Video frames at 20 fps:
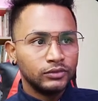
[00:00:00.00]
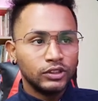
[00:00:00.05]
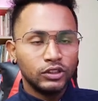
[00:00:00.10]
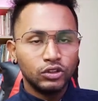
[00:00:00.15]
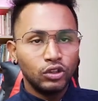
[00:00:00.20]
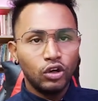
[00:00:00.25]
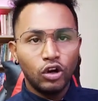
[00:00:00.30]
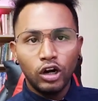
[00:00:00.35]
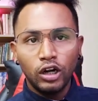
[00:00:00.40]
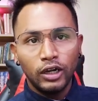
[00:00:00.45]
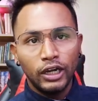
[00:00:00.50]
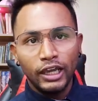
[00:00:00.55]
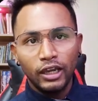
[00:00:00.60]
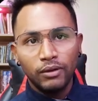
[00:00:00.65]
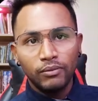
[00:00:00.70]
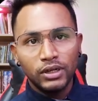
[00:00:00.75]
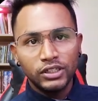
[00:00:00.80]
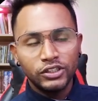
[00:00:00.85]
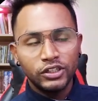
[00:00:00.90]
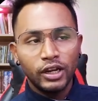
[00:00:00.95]
This will not take
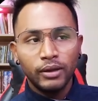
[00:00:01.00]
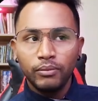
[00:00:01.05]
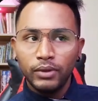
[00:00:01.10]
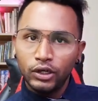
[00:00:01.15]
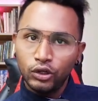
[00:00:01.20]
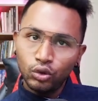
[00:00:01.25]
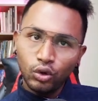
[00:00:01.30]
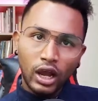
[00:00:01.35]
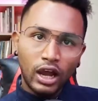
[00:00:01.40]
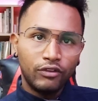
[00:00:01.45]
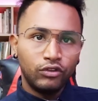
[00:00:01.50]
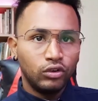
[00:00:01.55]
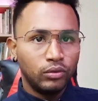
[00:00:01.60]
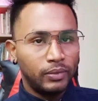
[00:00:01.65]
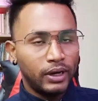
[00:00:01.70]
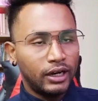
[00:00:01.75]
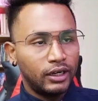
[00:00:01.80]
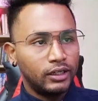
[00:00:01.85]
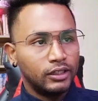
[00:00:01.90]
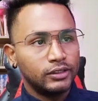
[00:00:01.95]
much time, but you have to
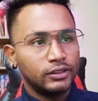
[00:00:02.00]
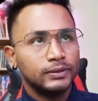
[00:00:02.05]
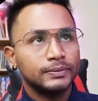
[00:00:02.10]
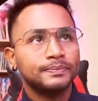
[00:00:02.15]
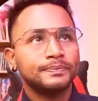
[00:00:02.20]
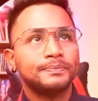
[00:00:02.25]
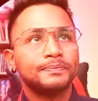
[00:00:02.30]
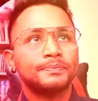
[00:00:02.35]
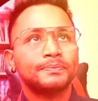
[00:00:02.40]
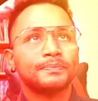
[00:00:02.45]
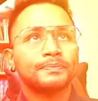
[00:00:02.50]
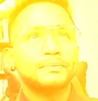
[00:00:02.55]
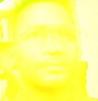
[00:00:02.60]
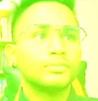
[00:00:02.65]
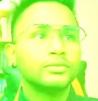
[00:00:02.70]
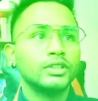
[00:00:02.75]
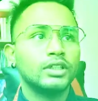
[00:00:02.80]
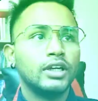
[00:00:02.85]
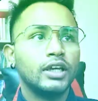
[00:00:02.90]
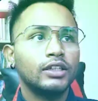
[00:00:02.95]
practice.
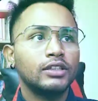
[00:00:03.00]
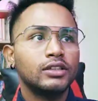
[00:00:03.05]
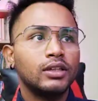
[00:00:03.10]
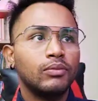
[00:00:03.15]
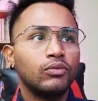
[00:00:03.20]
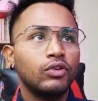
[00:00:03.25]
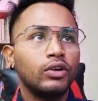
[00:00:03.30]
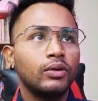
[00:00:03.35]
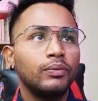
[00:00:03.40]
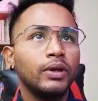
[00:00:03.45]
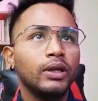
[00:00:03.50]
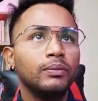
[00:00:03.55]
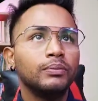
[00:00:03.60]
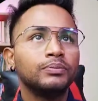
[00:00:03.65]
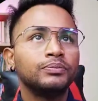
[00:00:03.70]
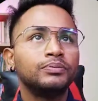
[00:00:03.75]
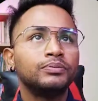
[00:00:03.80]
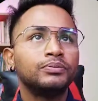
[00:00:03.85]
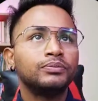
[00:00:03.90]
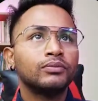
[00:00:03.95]
The next step would be
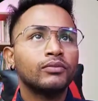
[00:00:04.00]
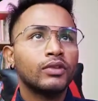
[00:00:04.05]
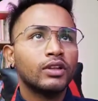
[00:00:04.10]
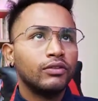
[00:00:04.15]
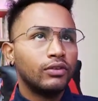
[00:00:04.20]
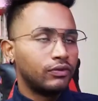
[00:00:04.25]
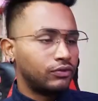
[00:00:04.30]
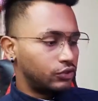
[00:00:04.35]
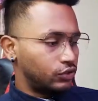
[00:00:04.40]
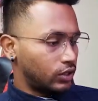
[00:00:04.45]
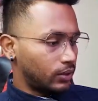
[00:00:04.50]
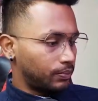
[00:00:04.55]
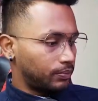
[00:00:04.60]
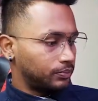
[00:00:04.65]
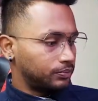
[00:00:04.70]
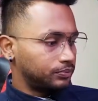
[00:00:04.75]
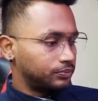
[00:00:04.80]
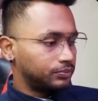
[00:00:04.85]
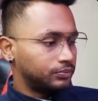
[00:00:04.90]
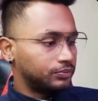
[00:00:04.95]
fifth step.